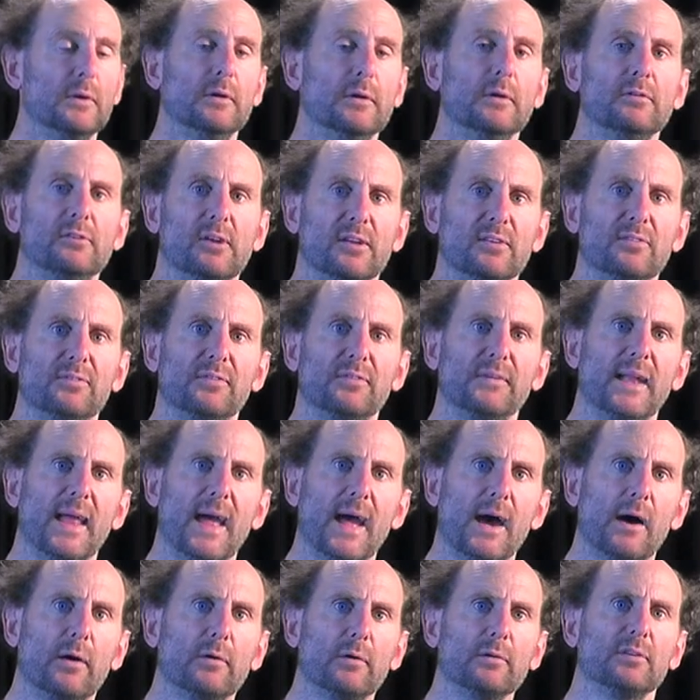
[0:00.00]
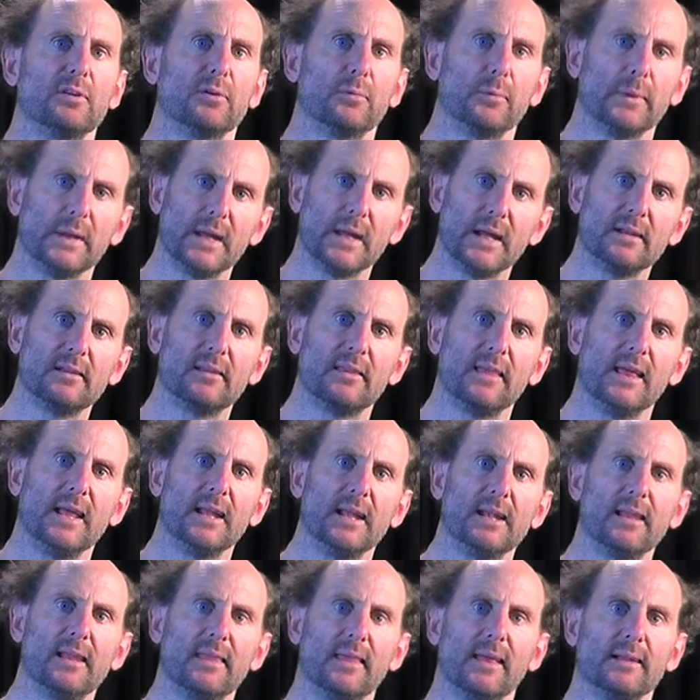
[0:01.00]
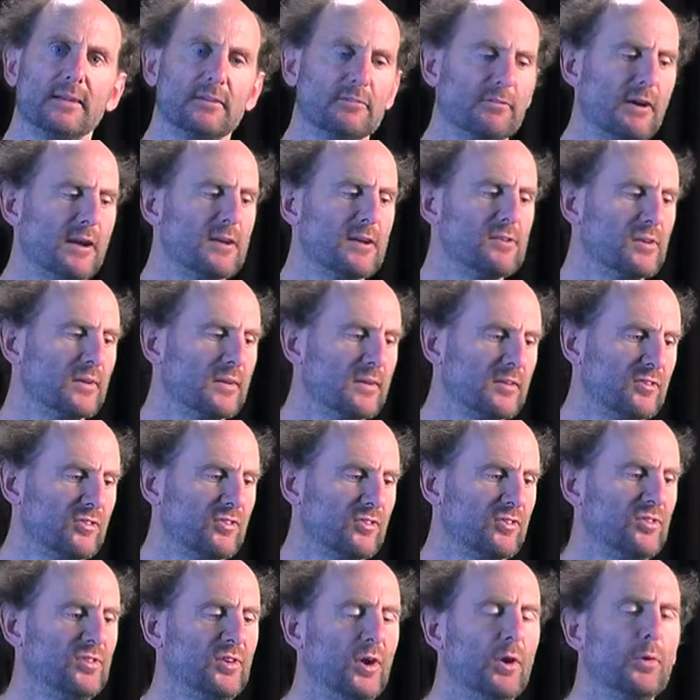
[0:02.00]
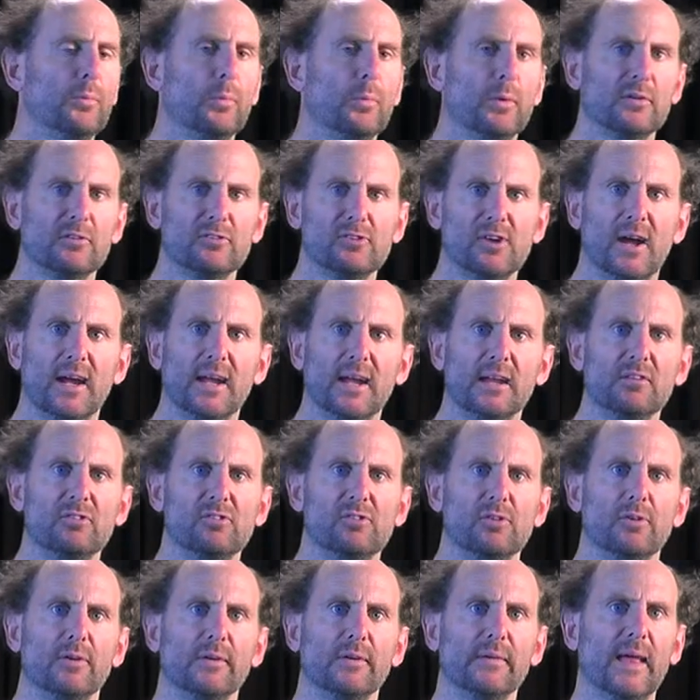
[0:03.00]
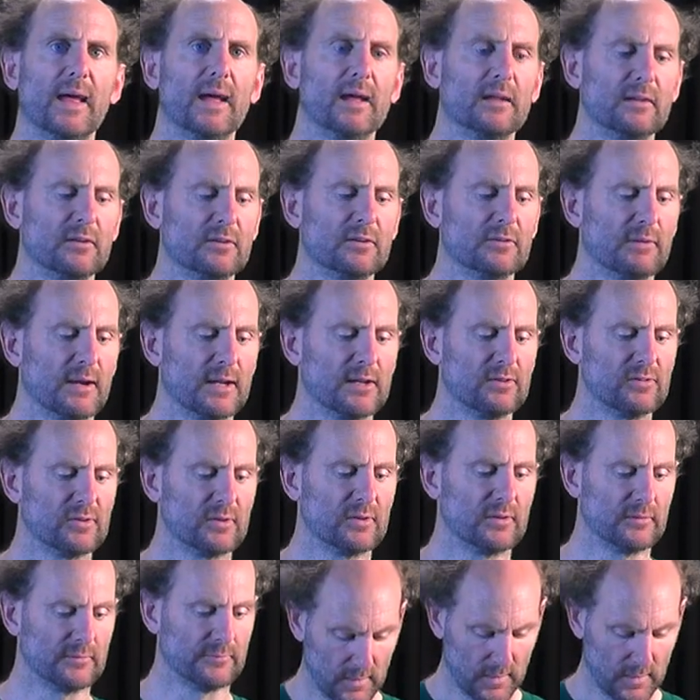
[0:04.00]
just for now until we get to the end of the iteration to show what changed during that iteration.